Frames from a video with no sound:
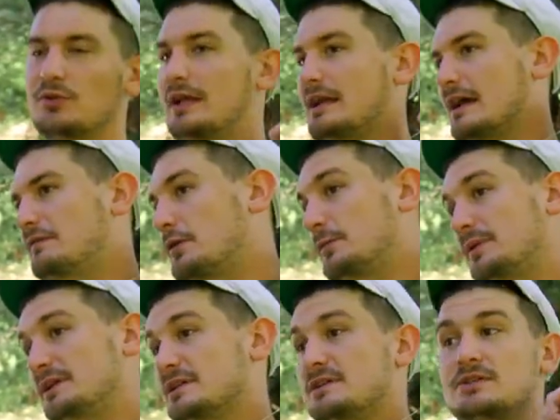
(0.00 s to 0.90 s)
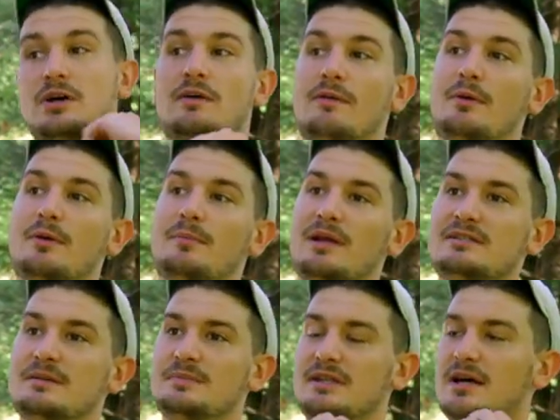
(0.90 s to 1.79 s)
like I've never played disc golf, I want to pick
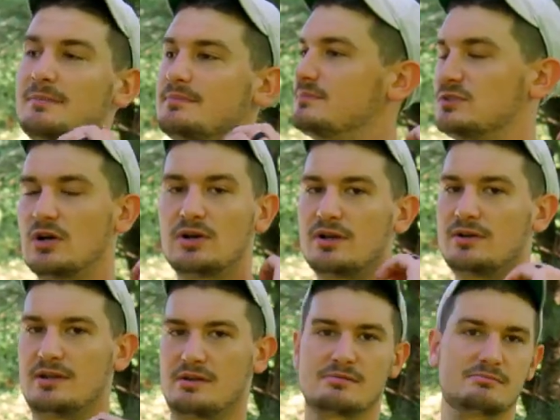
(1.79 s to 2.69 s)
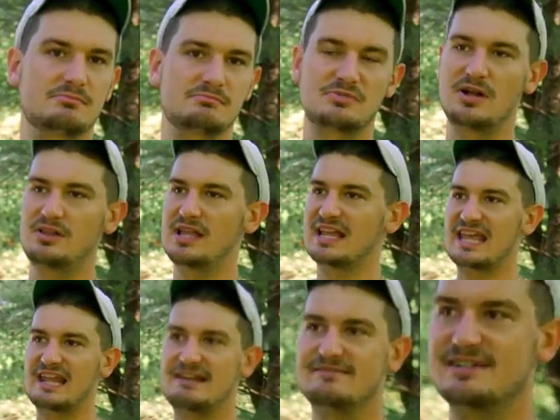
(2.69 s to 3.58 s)
something up. Don't go here. Yeah. Go like
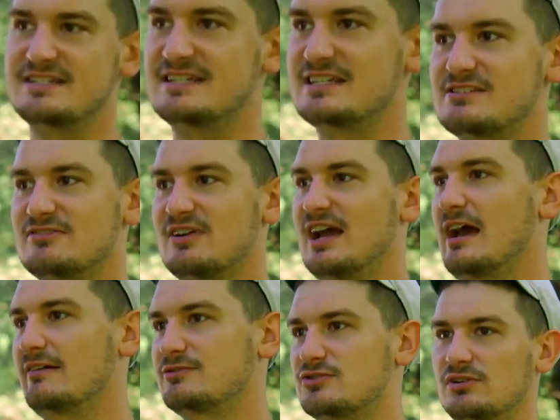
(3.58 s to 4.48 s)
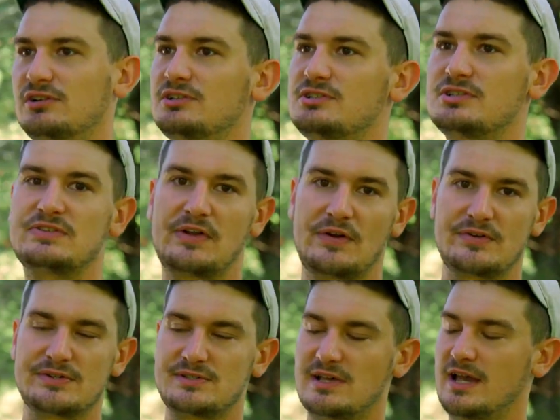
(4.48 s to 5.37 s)
Innova Discraft Trilogy
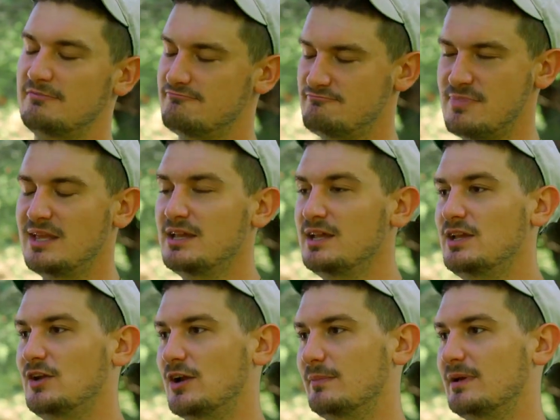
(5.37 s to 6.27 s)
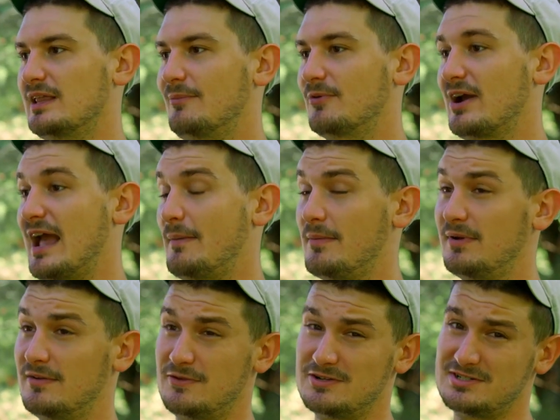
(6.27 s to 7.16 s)
Starter Set. You're gonna be a lot more happy.
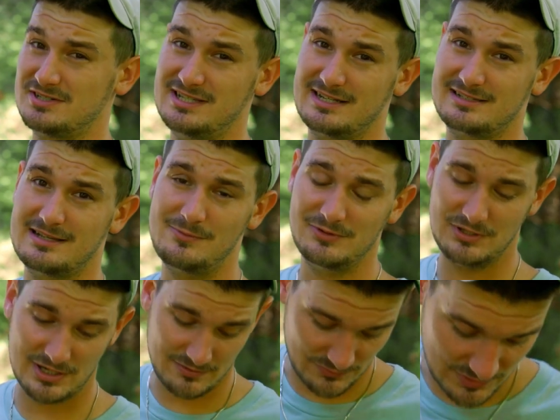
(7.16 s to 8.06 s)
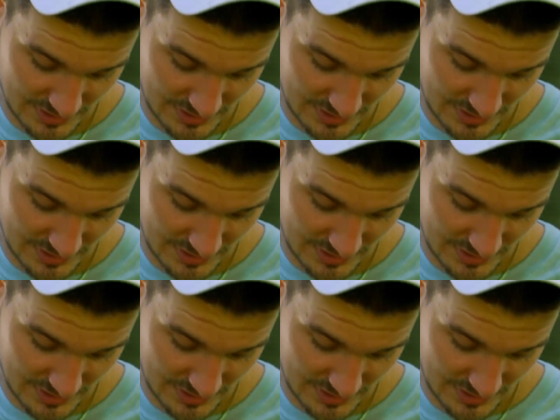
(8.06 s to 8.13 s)
But if you're just like someone looking for